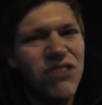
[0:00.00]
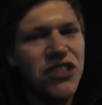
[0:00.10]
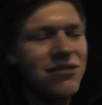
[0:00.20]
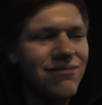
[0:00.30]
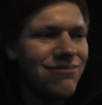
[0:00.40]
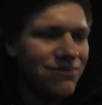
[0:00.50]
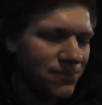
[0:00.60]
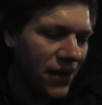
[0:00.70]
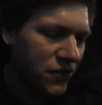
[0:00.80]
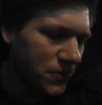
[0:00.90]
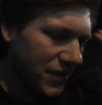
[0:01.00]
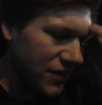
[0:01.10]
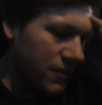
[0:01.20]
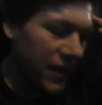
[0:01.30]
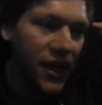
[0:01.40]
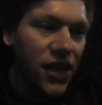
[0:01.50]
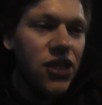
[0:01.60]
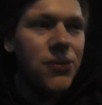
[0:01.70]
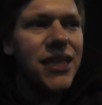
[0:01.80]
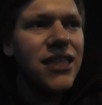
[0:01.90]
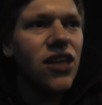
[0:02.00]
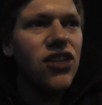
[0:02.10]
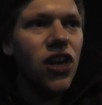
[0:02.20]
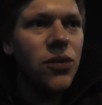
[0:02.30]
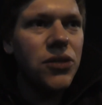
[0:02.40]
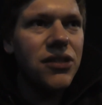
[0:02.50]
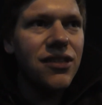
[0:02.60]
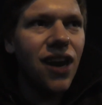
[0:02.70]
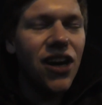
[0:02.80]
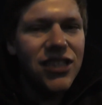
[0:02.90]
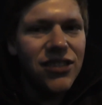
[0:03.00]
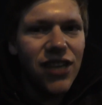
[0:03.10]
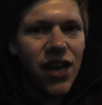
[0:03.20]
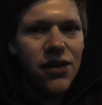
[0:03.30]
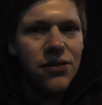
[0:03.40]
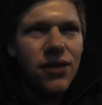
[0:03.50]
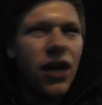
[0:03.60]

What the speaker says: Just baffled me a little bit. So they were singing songs I didn't know.